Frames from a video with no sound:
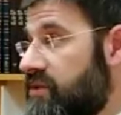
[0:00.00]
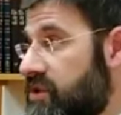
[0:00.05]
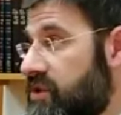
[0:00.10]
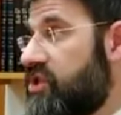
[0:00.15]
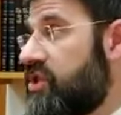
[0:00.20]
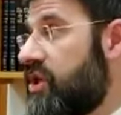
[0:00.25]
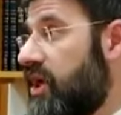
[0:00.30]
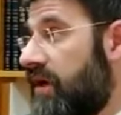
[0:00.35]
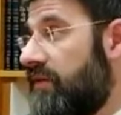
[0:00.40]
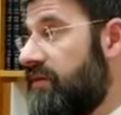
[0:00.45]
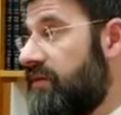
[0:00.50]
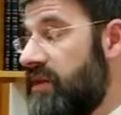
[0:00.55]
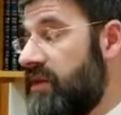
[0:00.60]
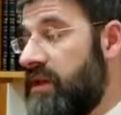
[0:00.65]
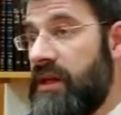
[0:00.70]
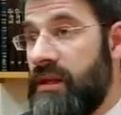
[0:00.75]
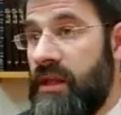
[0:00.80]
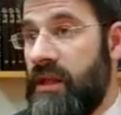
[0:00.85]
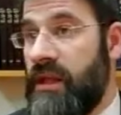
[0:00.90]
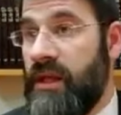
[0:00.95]
serve in
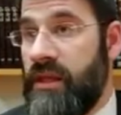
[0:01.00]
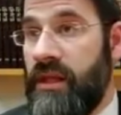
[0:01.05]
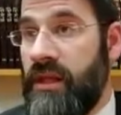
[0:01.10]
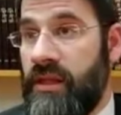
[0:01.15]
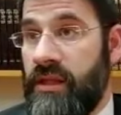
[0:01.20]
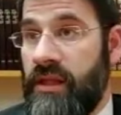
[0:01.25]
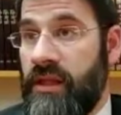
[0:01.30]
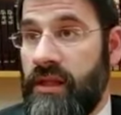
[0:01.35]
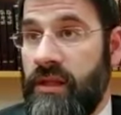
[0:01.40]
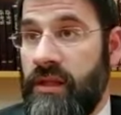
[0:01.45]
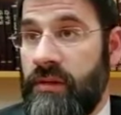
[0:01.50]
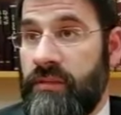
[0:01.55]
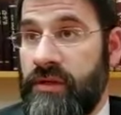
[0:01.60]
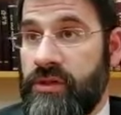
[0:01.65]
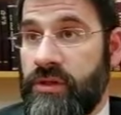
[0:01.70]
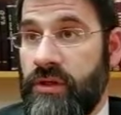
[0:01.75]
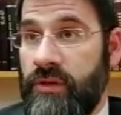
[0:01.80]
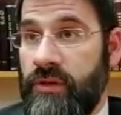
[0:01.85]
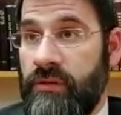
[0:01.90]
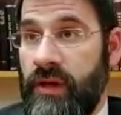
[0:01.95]
the
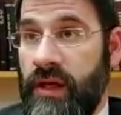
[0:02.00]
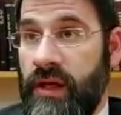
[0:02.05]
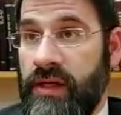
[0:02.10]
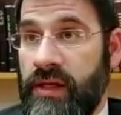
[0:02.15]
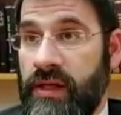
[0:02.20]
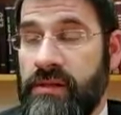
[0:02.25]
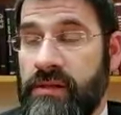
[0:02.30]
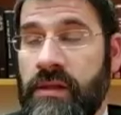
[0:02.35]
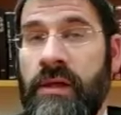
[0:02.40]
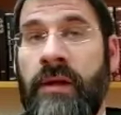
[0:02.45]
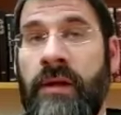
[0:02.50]
Mishkan, right?